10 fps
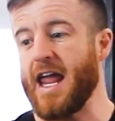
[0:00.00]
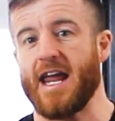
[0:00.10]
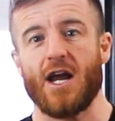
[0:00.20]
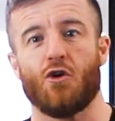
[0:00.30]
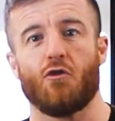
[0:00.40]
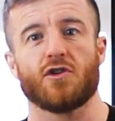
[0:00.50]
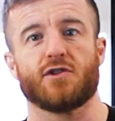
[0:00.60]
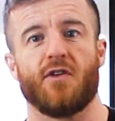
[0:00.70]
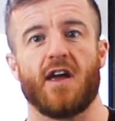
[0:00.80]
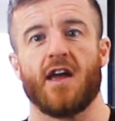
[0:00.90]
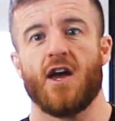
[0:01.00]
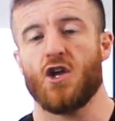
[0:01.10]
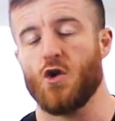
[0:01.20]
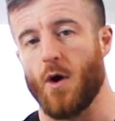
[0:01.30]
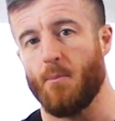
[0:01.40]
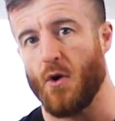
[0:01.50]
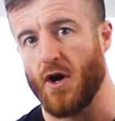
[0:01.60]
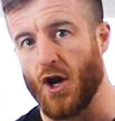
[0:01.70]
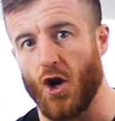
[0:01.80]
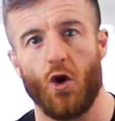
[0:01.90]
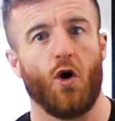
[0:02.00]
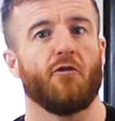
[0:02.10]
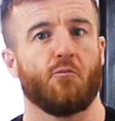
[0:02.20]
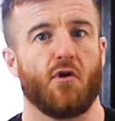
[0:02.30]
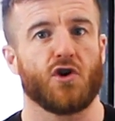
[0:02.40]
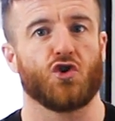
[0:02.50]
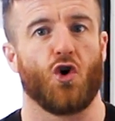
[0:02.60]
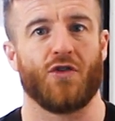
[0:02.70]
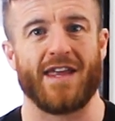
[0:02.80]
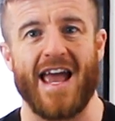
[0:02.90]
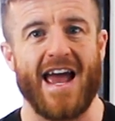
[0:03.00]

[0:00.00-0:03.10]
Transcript: In CrossFit, you are putting a lot of pressure on the